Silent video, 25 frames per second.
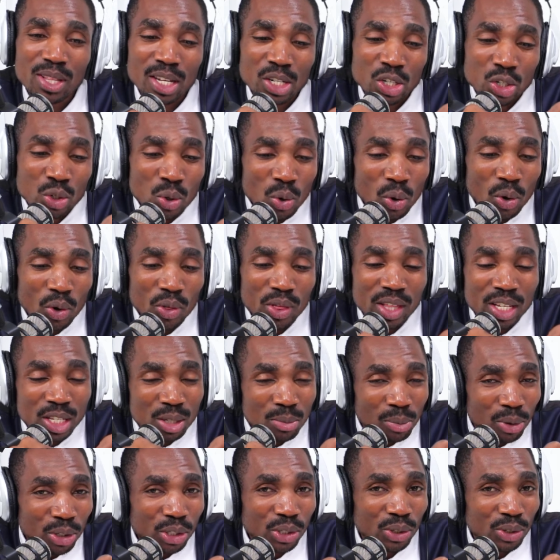that took this
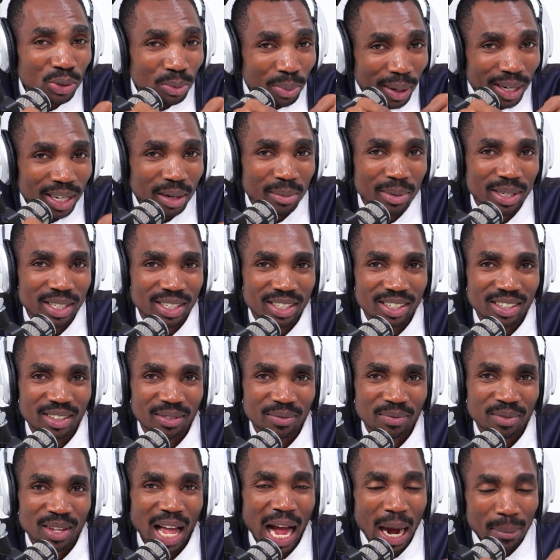motion to parliament
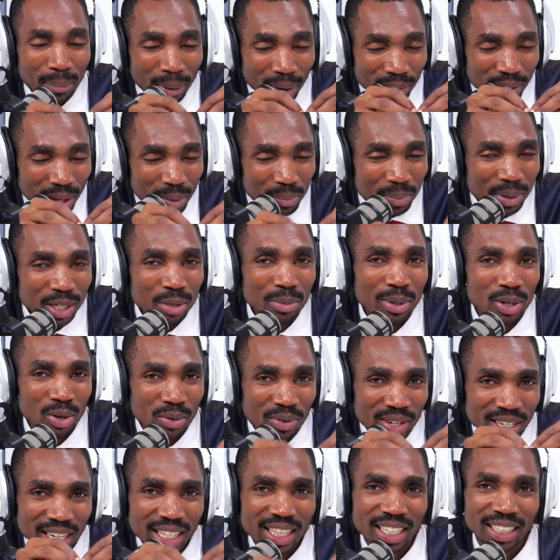about the impeachment of
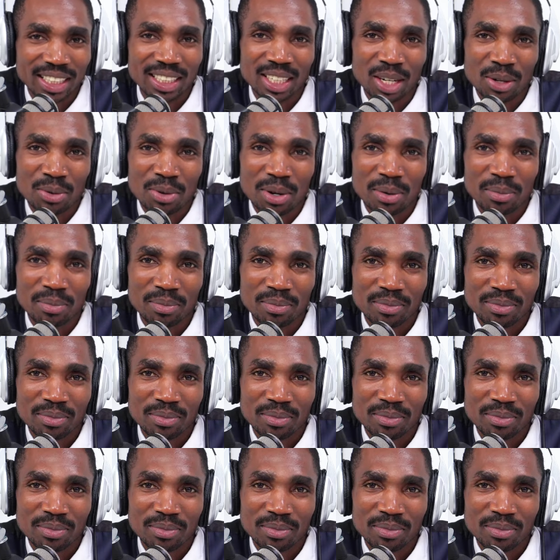Rigathi Gachagua.